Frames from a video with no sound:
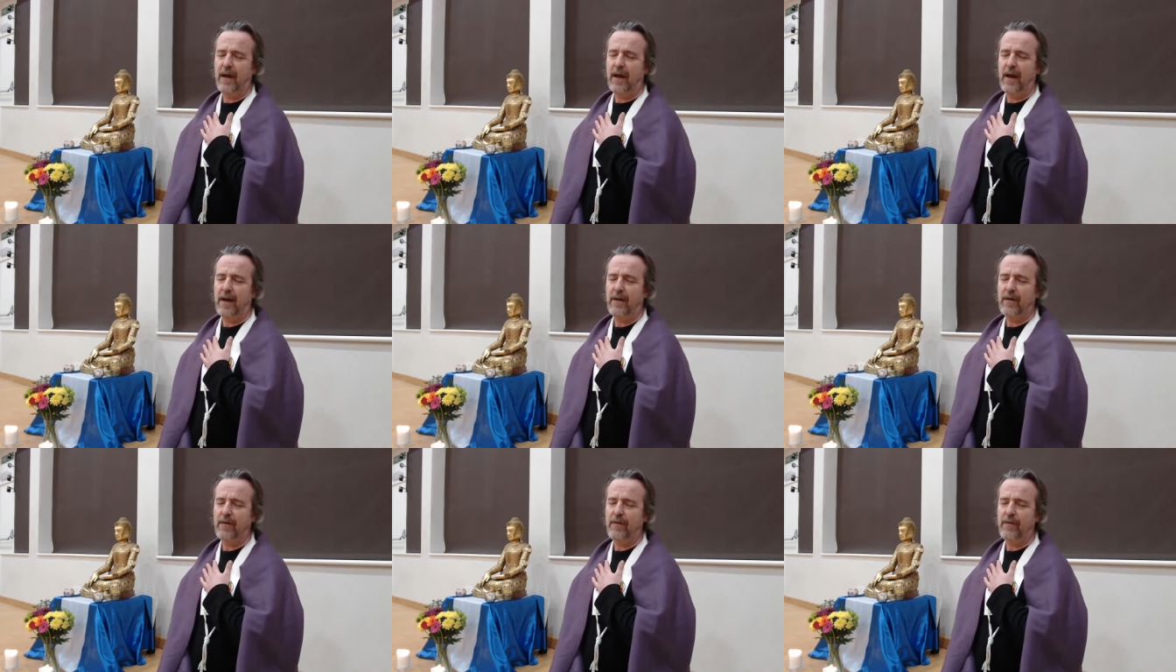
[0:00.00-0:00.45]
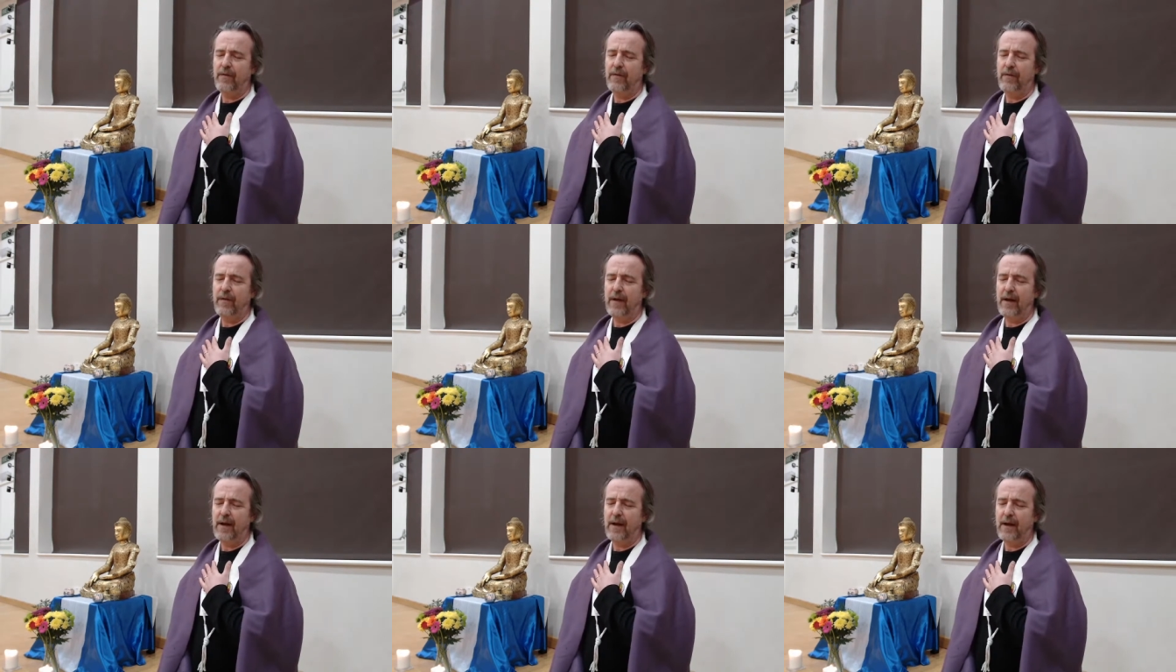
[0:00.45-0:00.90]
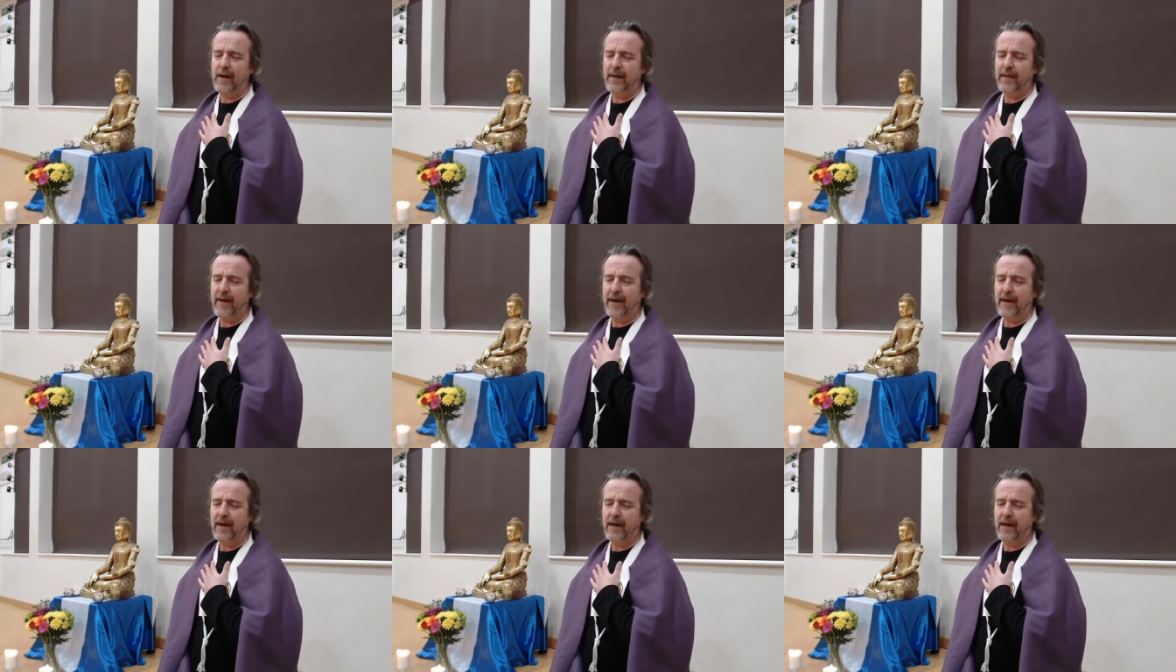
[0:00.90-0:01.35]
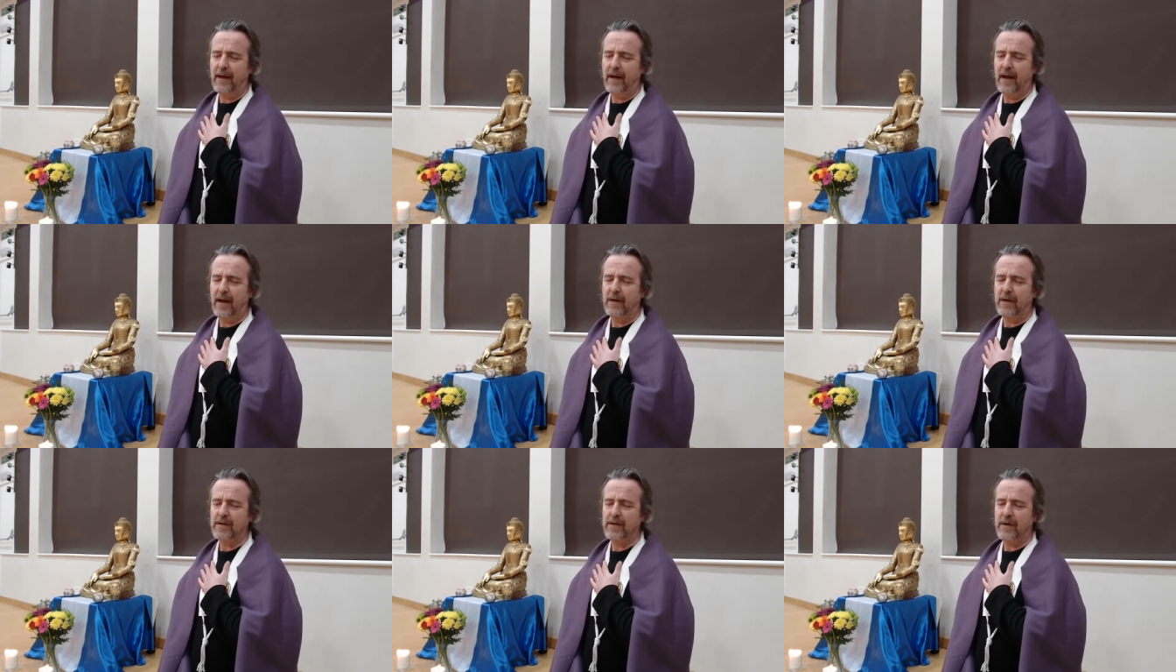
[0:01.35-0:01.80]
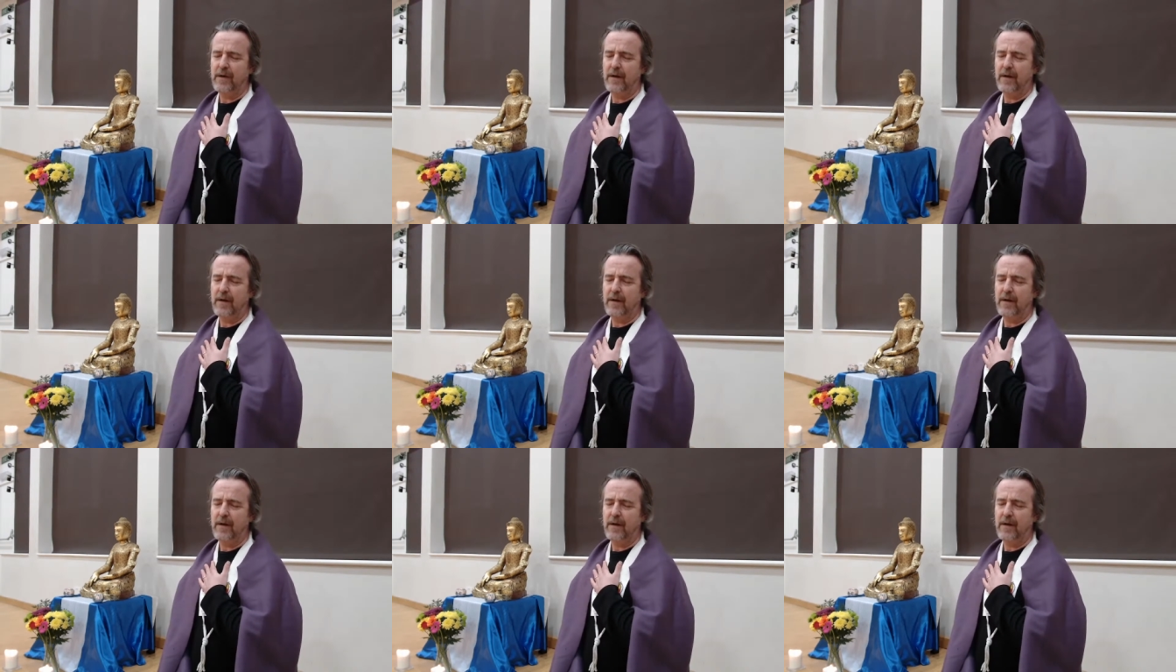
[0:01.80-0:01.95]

and you're feeling that connection.